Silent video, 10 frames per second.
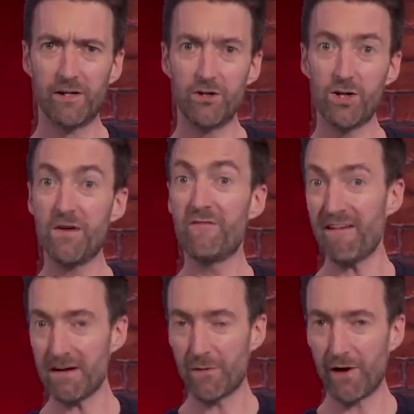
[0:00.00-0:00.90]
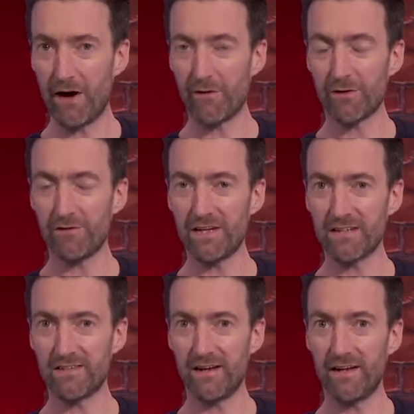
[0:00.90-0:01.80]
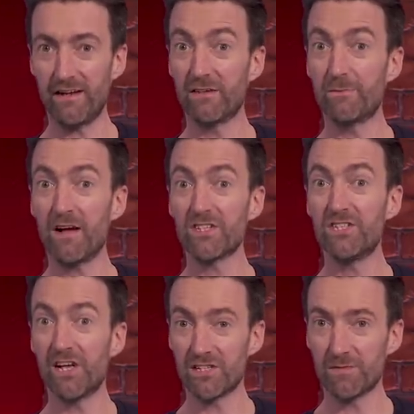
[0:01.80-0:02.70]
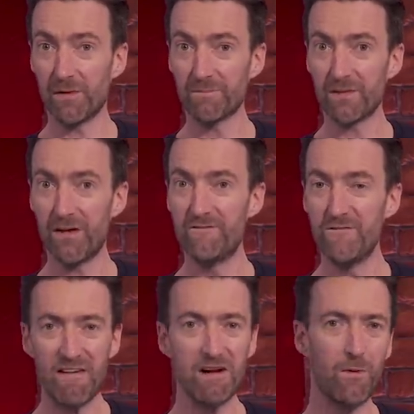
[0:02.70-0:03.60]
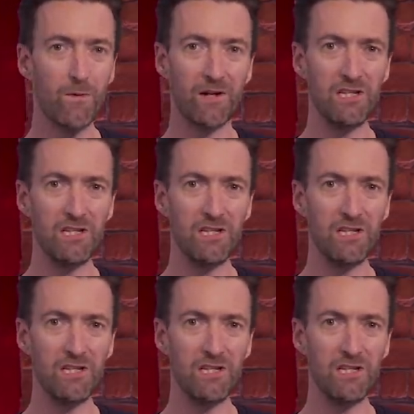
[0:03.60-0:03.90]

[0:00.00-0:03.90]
who can be very proud of yesterday is Bas Tietema, a very popular